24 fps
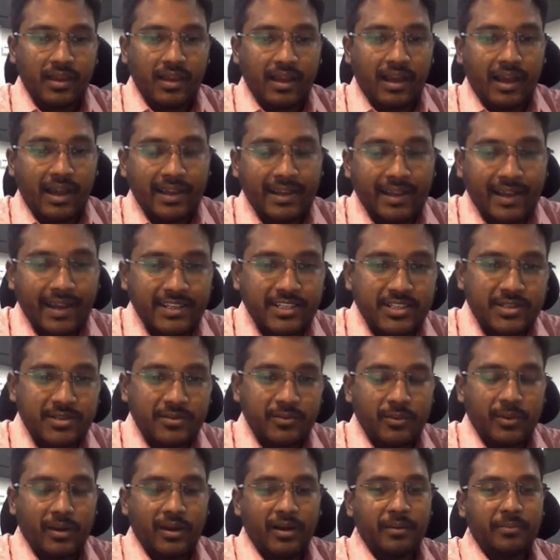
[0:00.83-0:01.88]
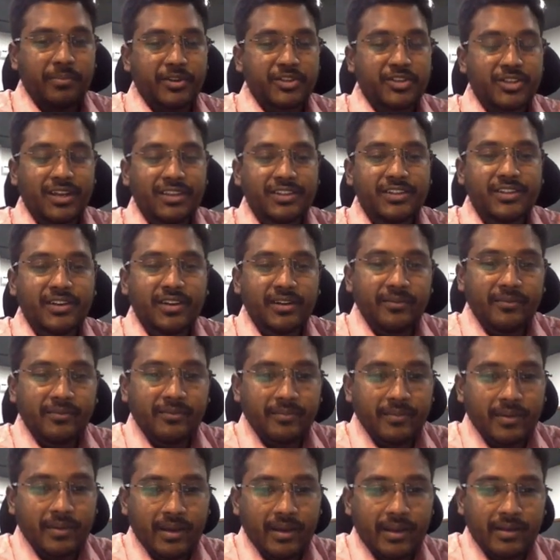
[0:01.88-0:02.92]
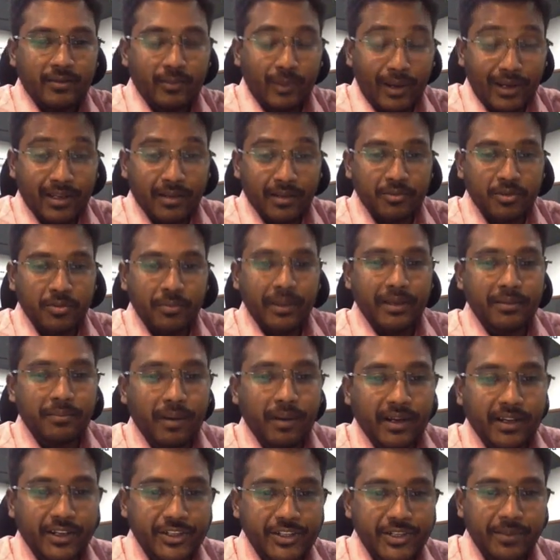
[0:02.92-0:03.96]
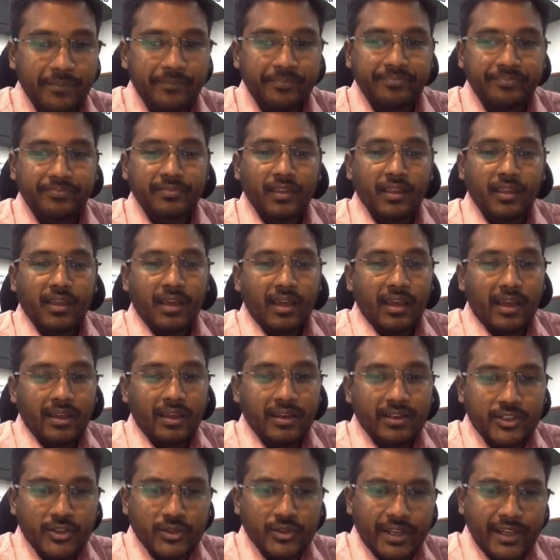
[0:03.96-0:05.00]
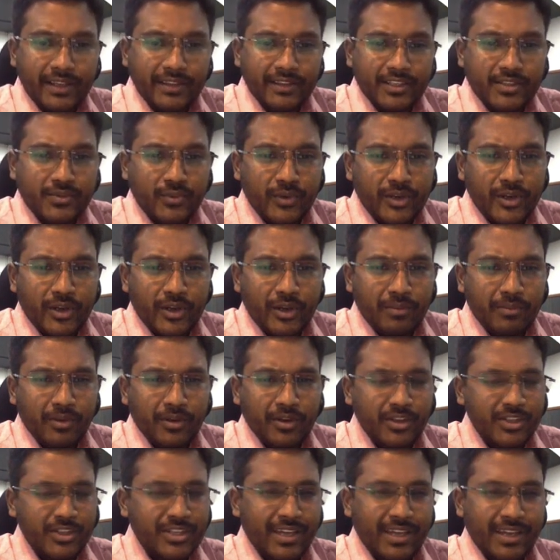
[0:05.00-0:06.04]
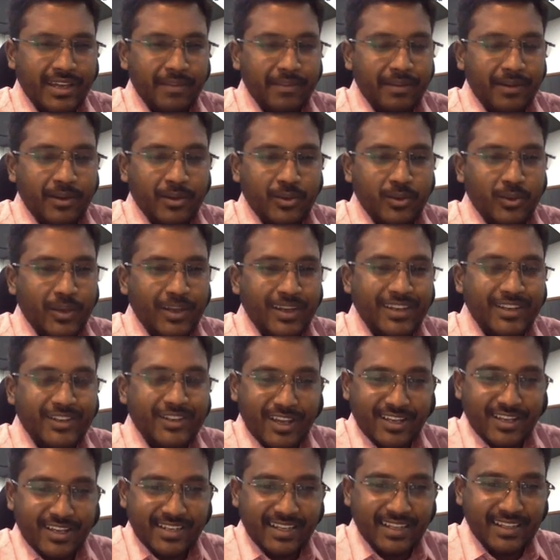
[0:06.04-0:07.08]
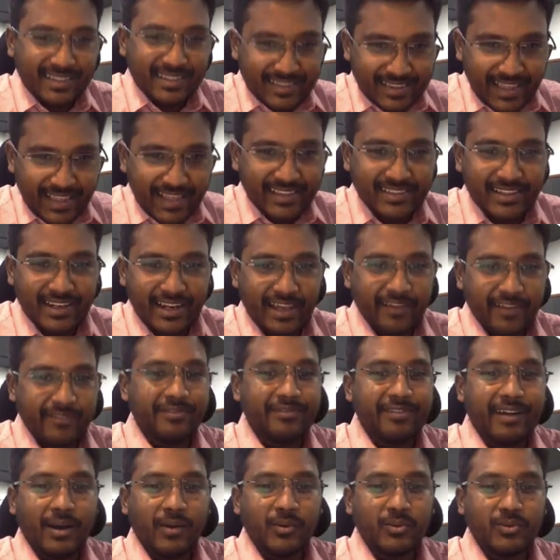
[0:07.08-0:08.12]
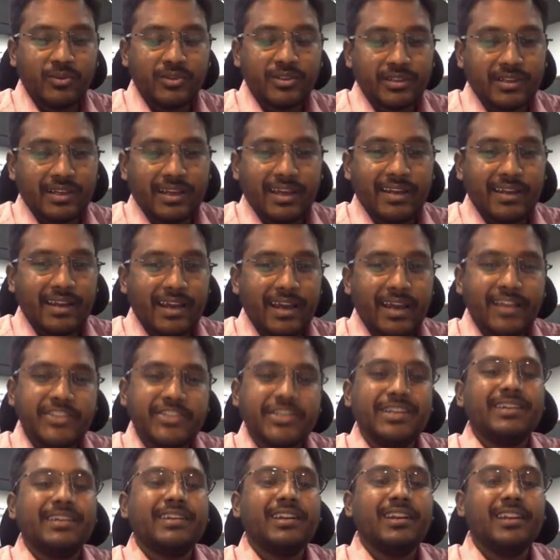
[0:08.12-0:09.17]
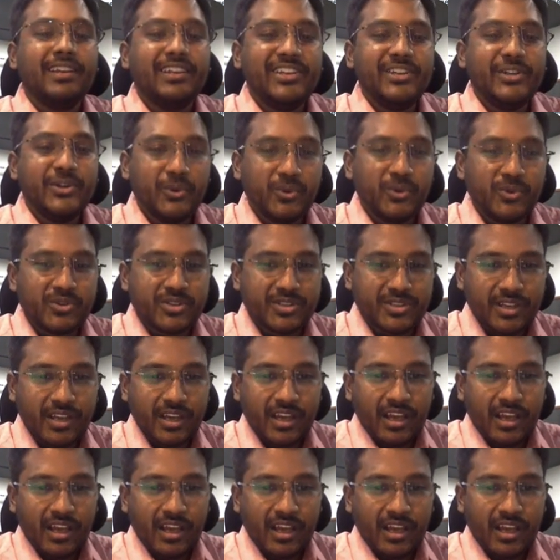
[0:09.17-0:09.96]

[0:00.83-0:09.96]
Hi guys, Prashant here and welcome to Make Market here. And today in this video, I'm going to share about one interesting thing that I found and I generally use